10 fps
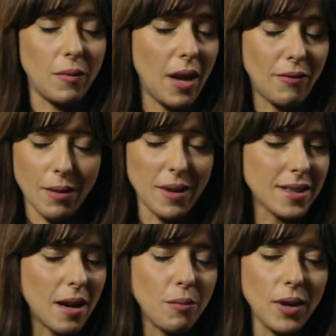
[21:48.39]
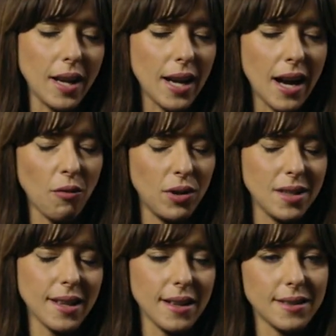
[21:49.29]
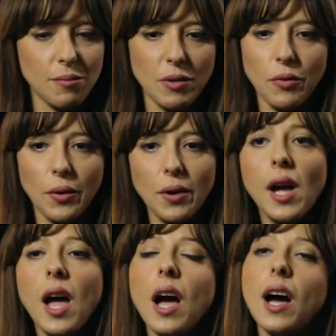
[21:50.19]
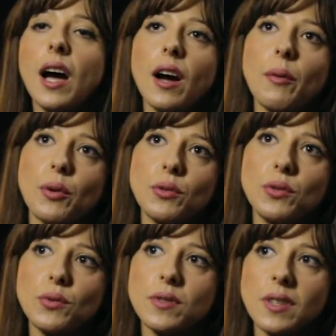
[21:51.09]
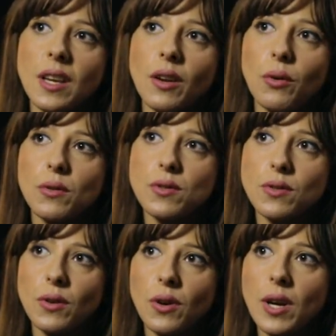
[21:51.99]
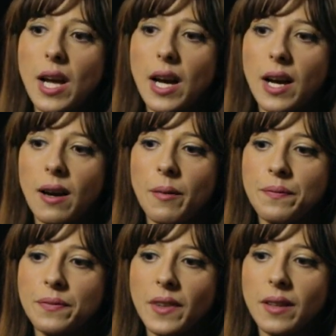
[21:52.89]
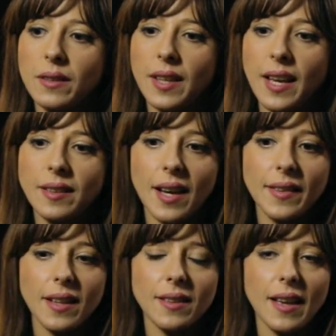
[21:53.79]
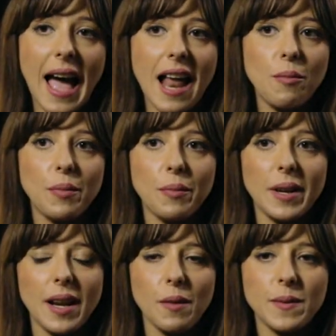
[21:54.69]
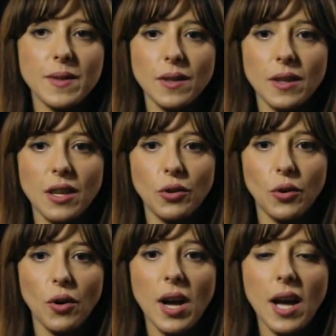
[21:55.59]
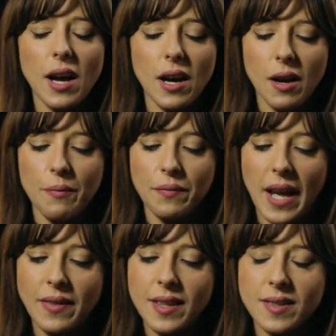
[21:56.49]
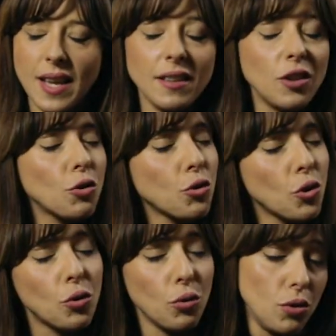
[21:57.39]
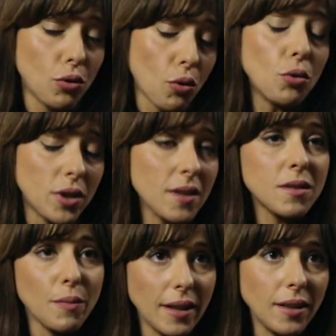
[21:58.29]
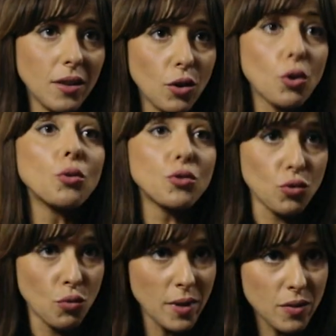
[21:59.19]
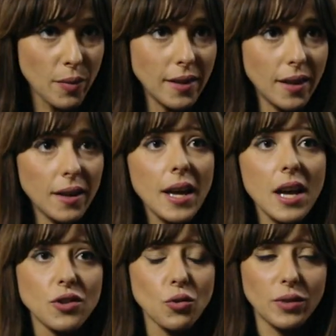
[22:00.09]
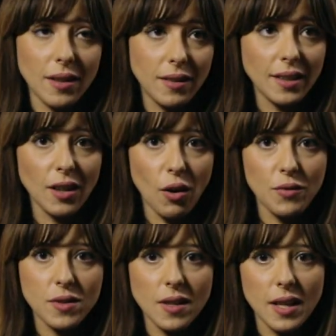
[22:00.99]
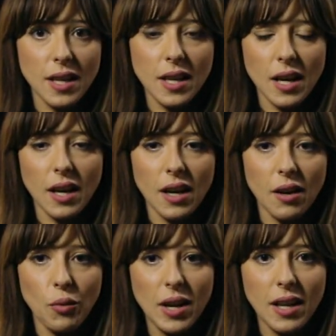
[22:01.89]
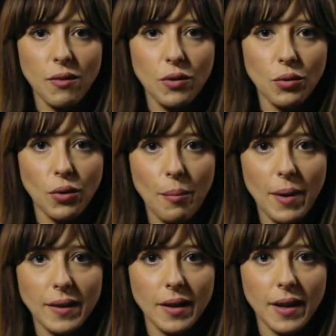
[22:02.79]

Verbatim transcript: we have some example in Cannes, we discussed that before, producing also data that help perhaps understanding your audience better, your consumers better. So that data obviously will give you a better